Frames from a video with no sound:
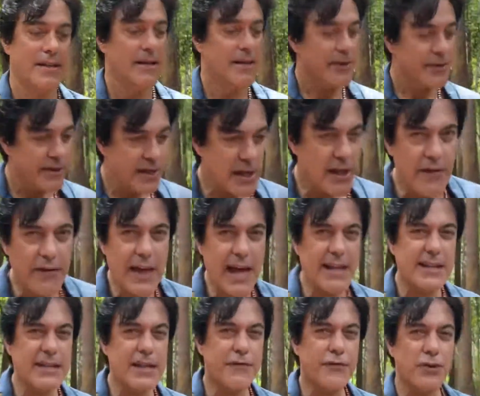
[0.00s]
Think of that
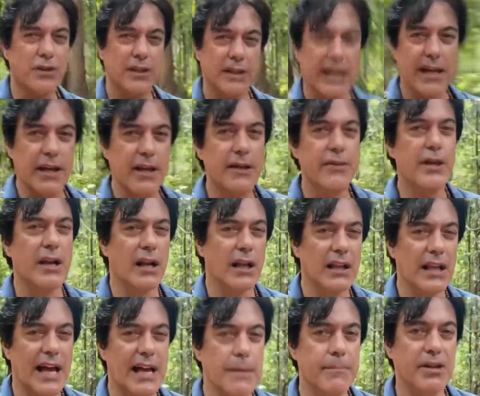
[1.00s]
differently than a
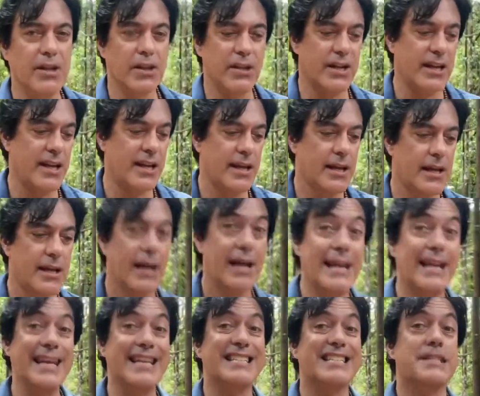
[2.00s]
liability. An
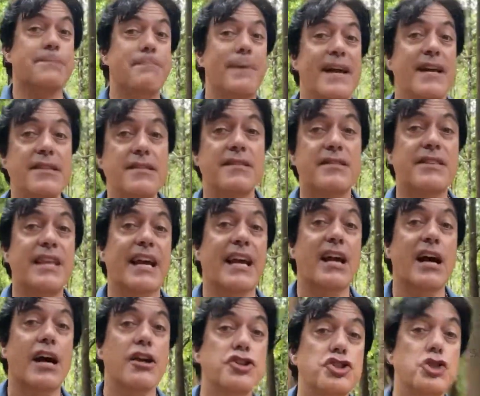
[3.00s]
expense that
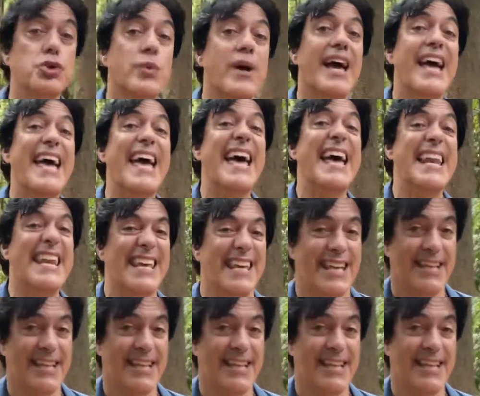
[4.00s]
got you ahead.